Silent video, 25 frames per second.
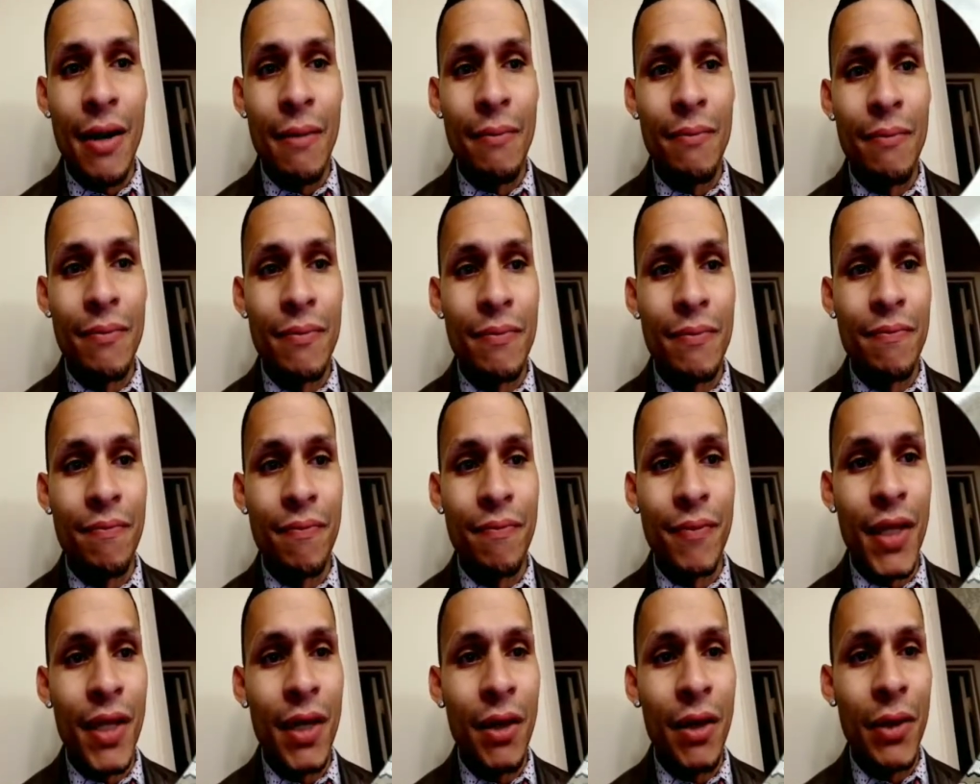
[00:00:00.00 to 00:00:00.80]

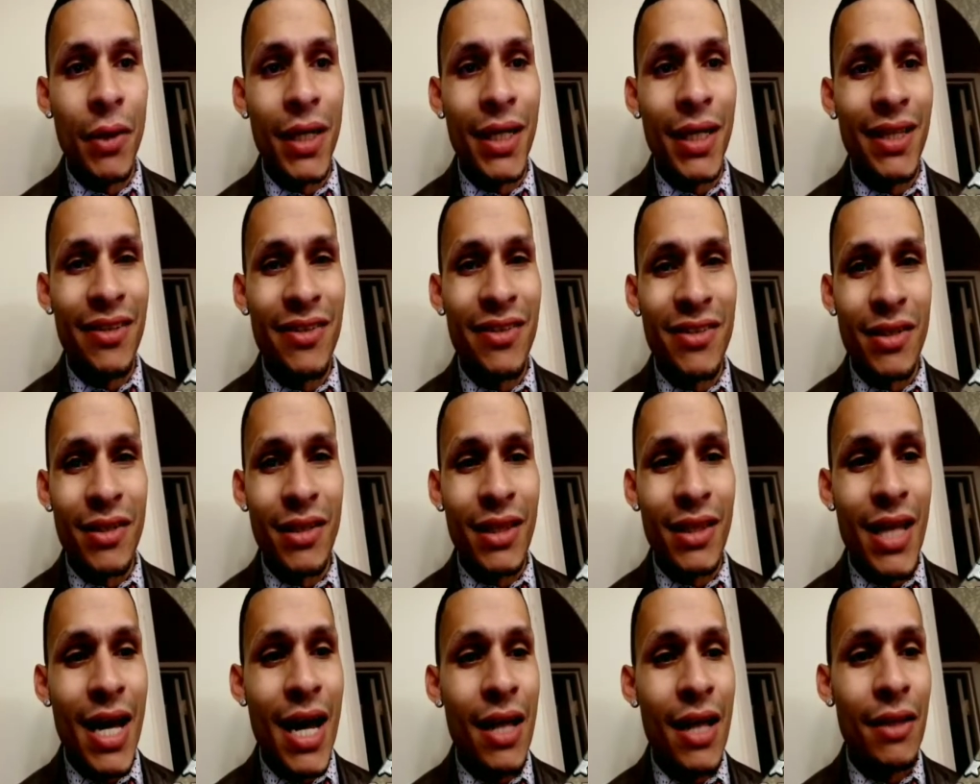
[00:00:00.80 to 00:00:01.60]
there's a lot
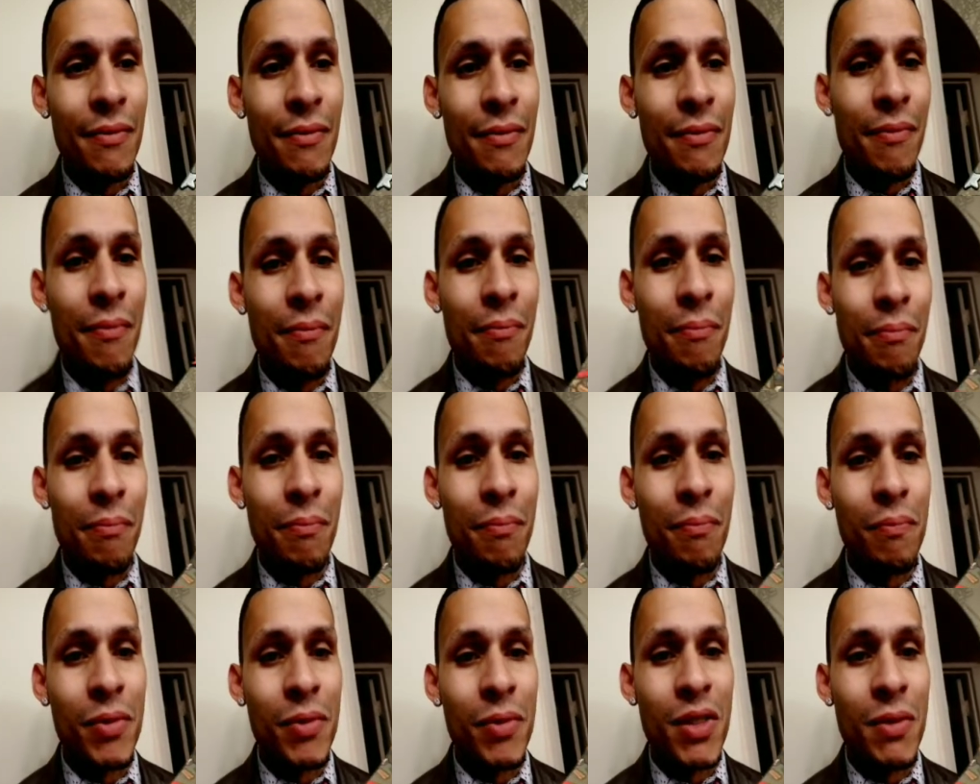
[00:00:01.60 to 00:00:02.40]

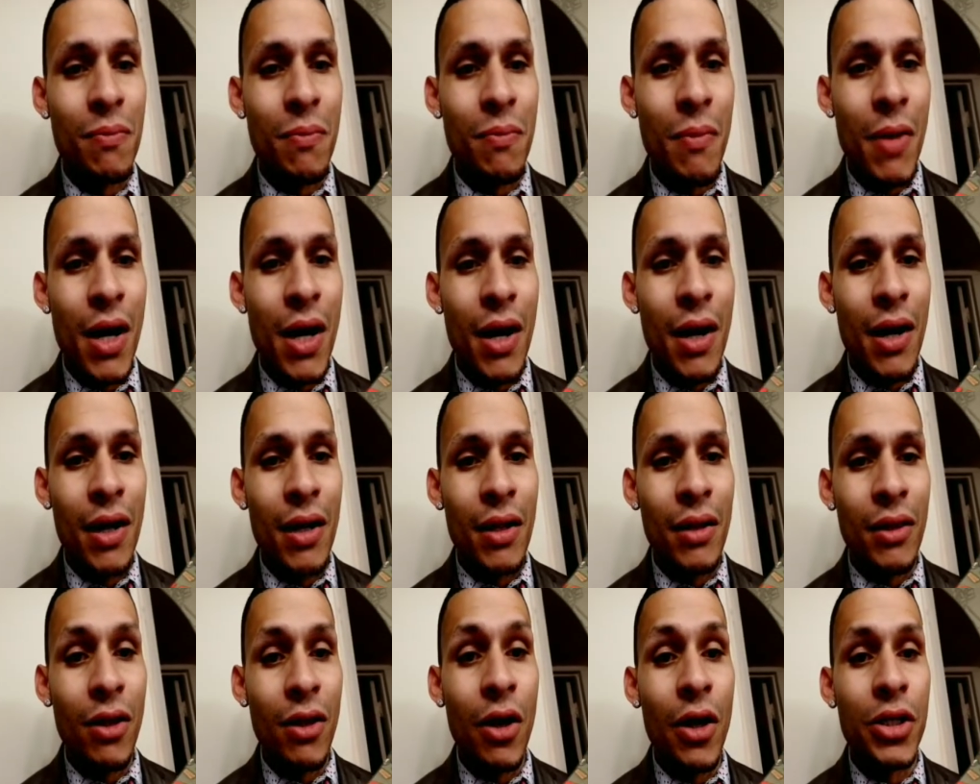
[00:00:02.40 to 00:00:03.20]

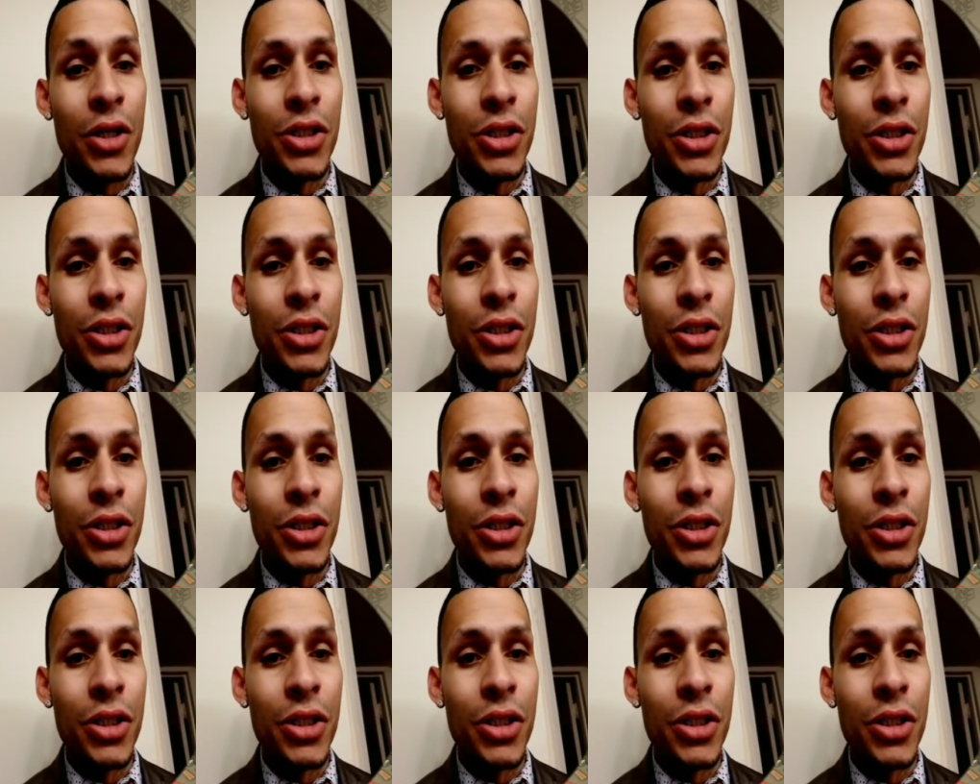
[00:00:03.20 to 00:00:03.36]
larger